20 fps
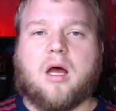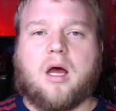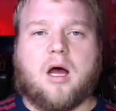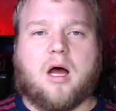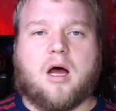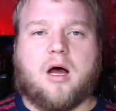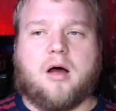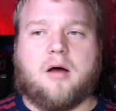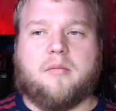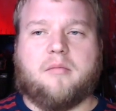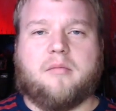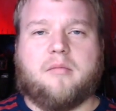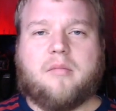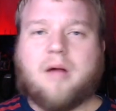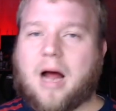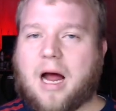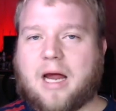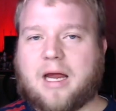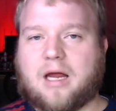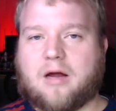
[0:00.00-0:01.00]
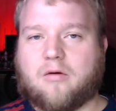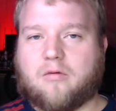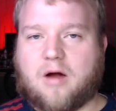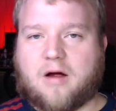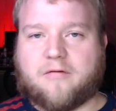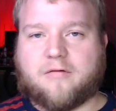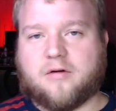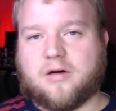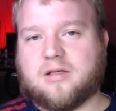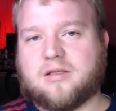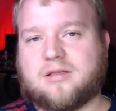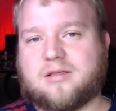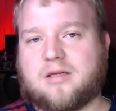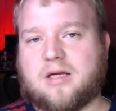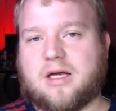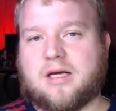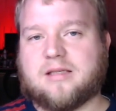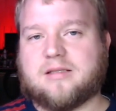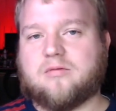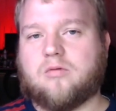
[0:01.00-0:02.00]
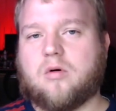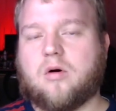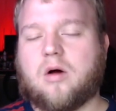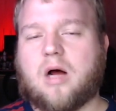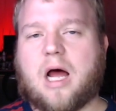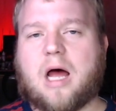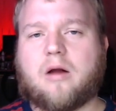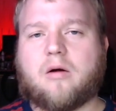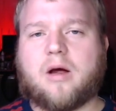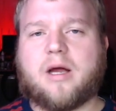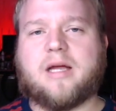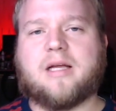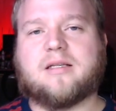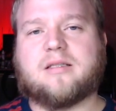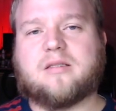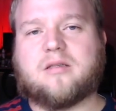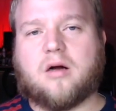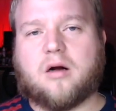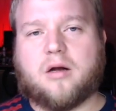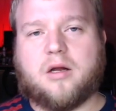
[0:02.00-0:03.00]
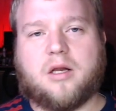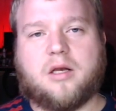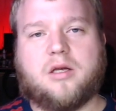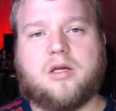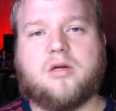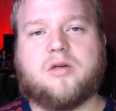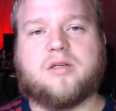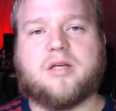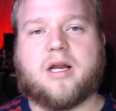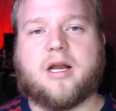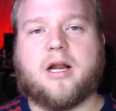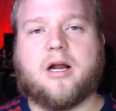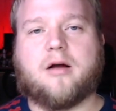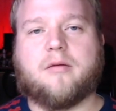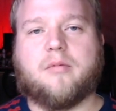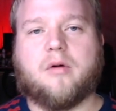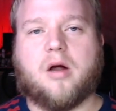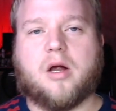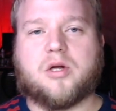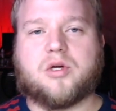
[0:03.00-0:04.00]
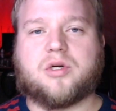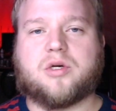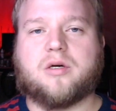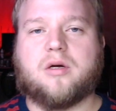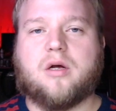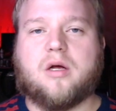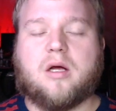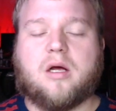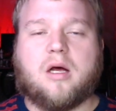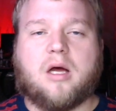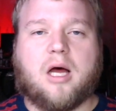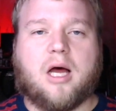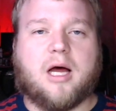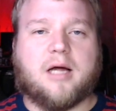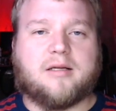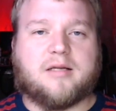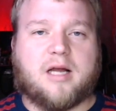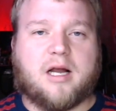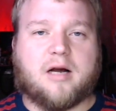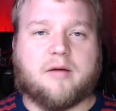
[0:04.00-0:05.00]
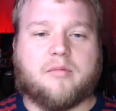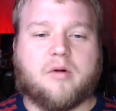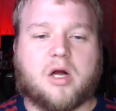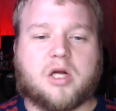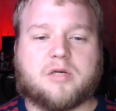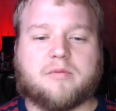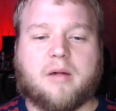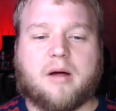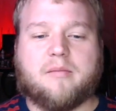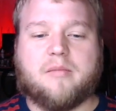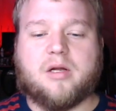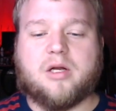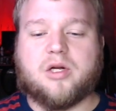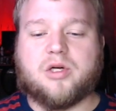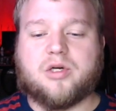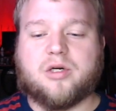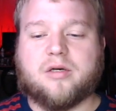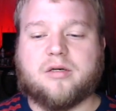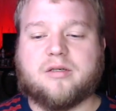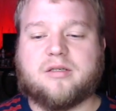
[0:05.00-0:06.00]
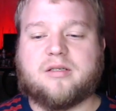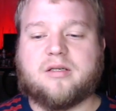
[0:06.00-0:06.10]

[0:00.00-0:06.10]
I get referenced as, well, how do I get started using an airbrush to airbrush my miniatures?